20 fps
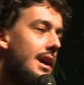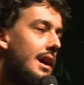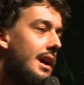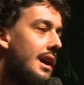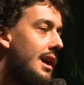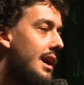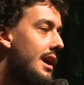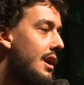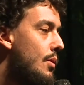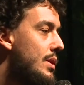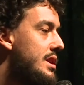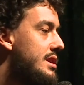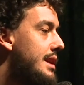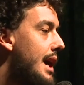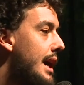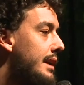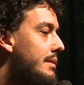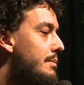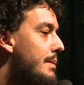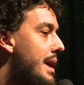We
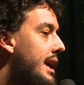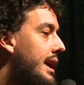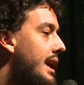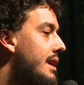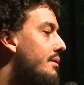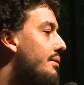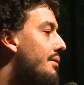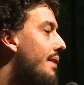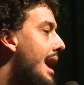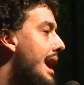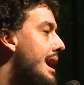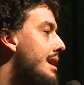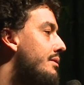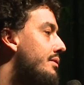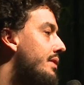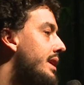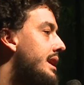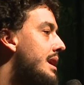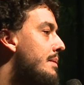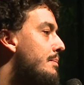started making
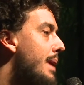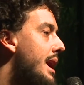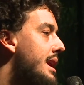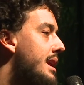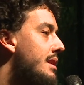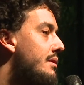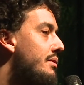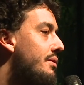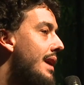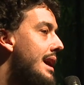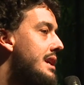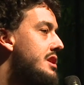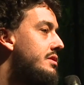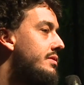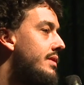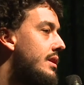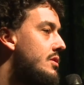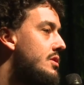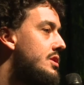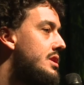5 independent
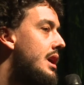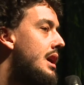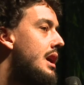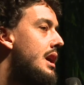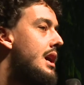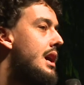festivals,